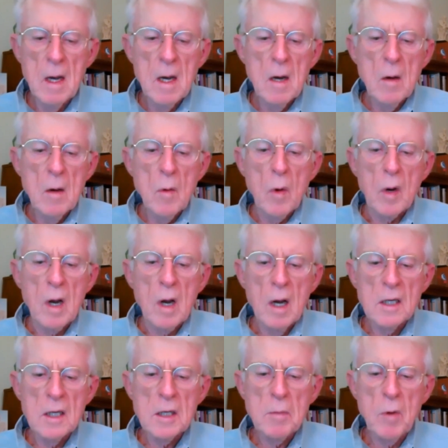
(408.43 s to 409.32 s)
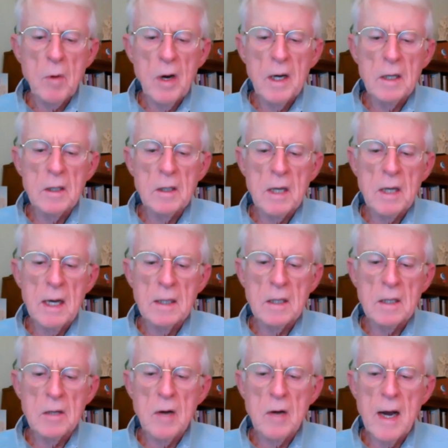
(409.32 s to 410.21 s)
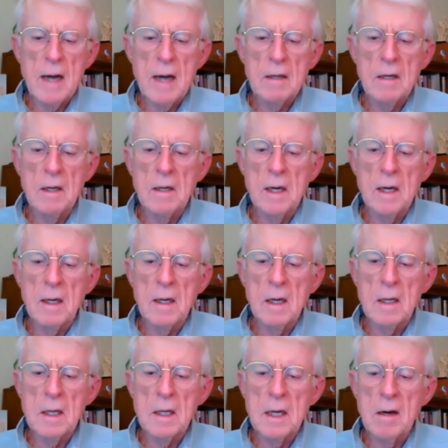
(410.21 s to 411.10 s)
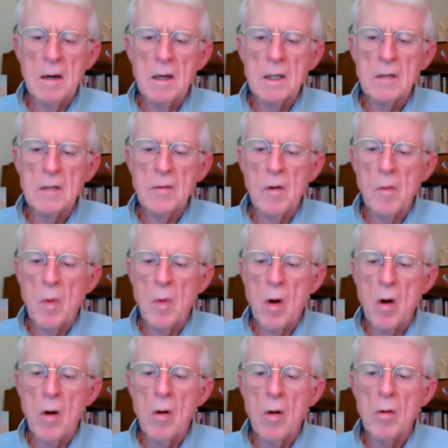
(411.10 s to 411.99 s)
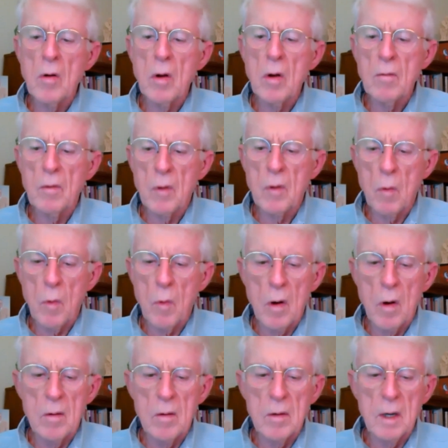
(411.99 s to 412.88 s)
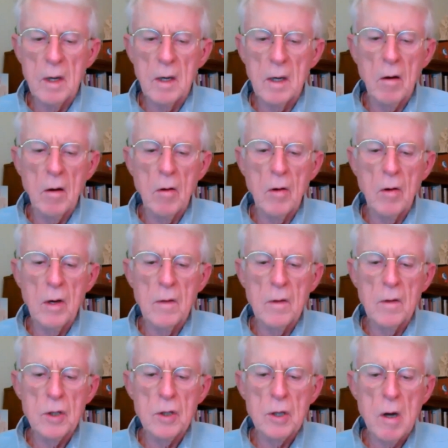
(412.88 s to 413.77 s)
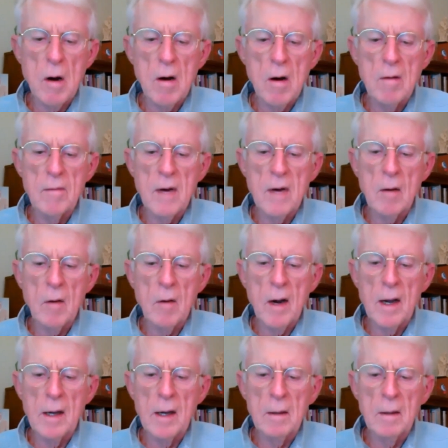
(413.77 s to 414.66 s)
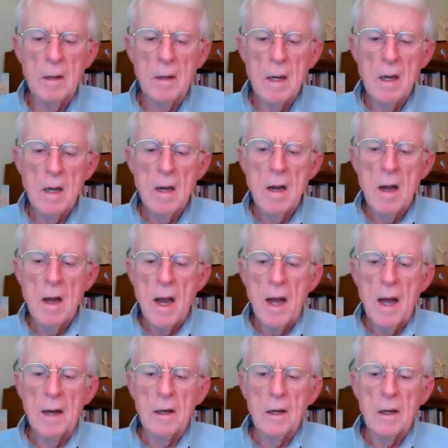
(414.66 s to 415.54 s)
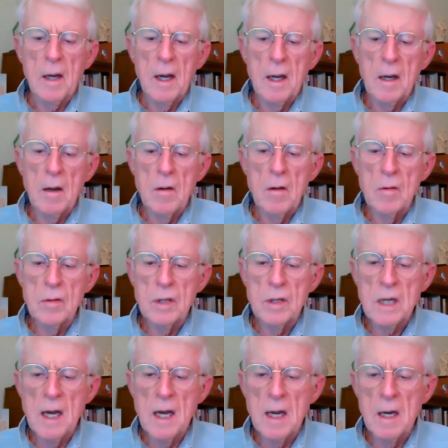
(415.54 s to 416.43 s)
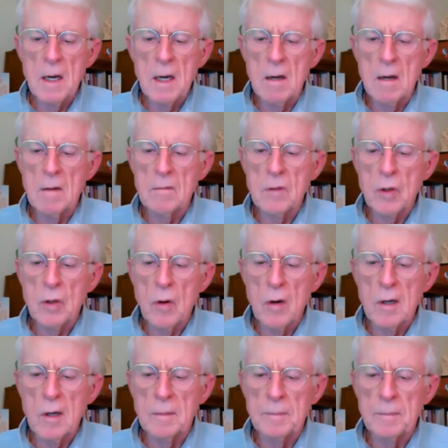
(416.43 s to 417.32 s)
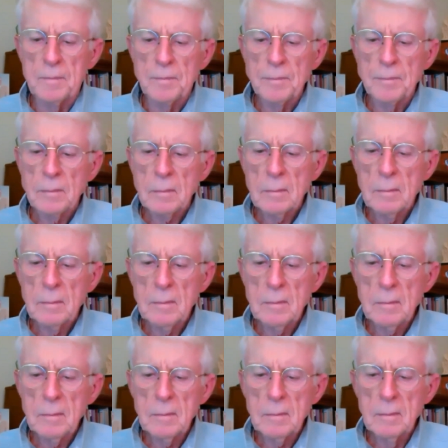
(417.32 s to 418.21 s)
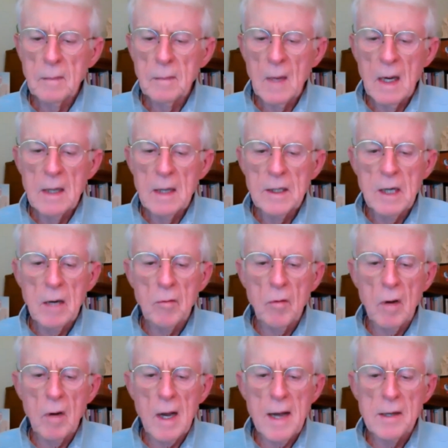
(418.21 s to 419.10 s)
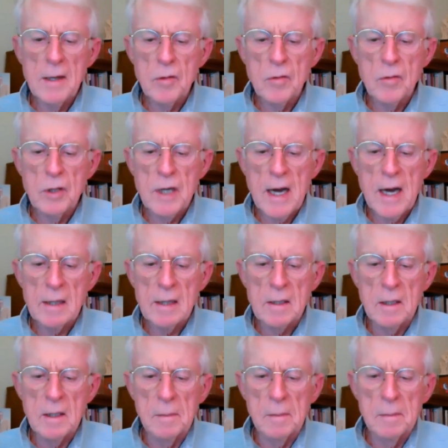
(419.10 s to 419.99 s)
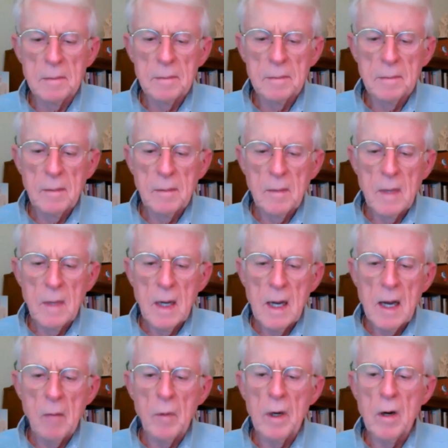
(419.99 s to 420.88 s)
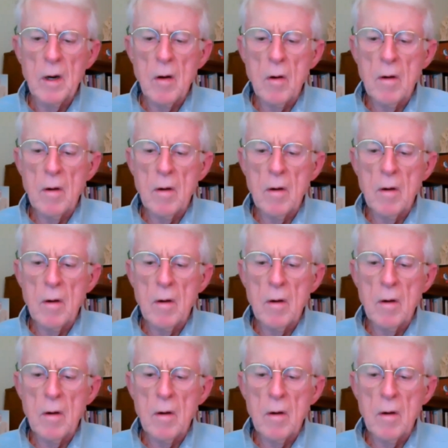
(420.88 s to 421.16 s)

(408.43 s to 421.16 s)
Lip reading: Wakulla Springs has attracted dignitaries from all over the world, including the Shah of Iran and King Hussein of Jordan, General Andrew Jackson, and we know of